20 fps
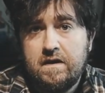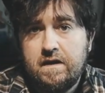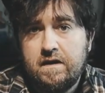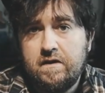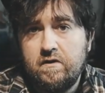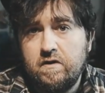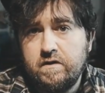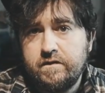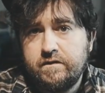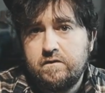
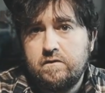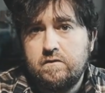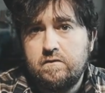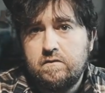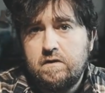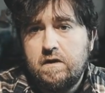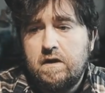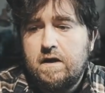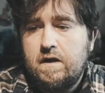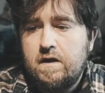It
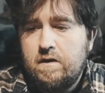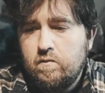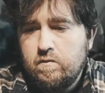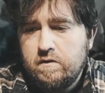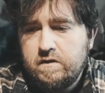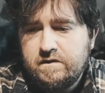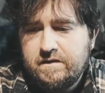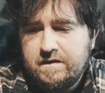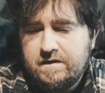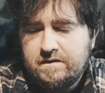also
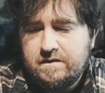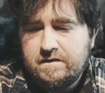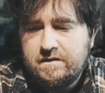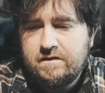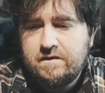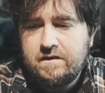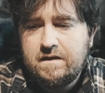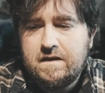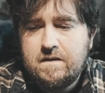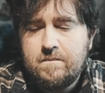works as a
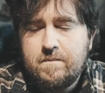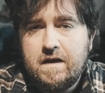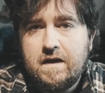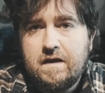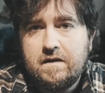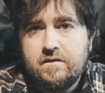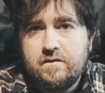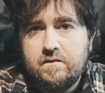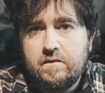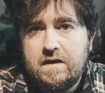sling
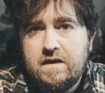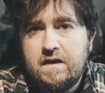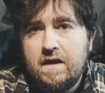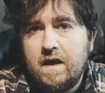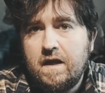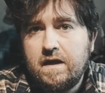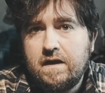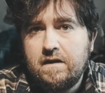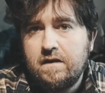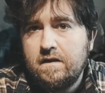bag, so at
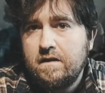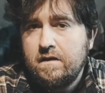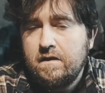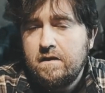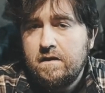night